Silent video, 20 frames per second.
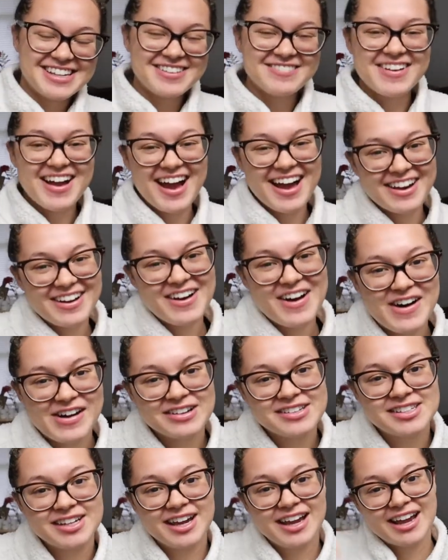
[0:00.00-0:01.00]
Team Hanah
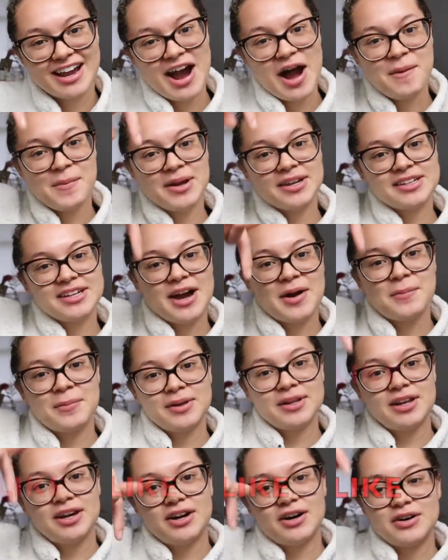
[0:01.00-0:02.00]
all day. Comment down
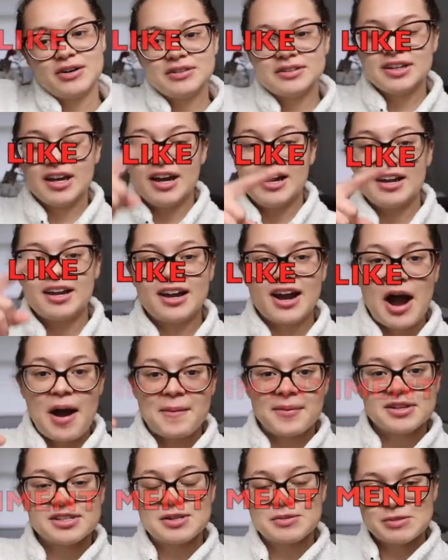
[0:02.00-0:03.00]
below. Like,
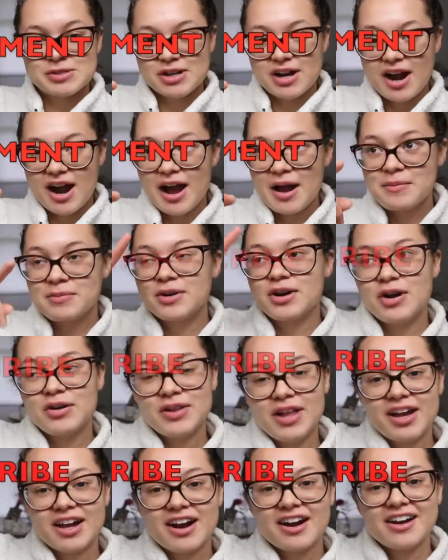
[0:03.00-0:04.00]
comment, subscribe. Go
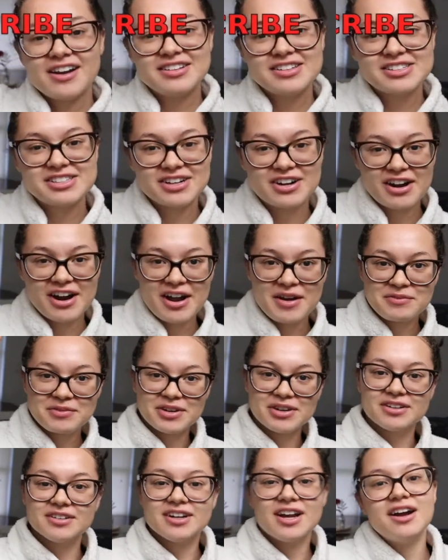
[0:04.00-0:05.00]
like our Instagram
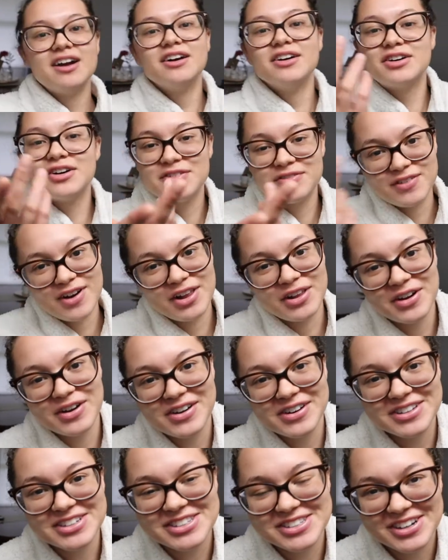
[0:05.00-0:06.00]
or go follow
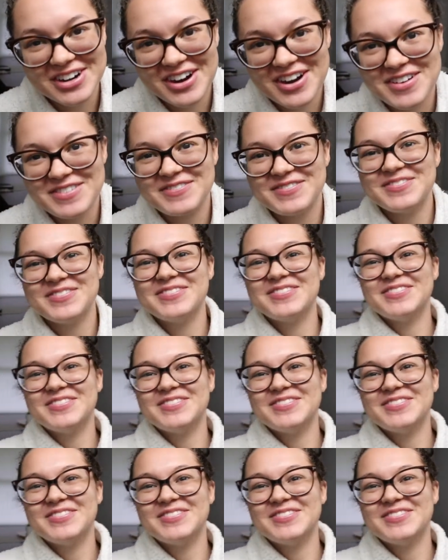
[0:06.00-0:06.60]
our Instagram.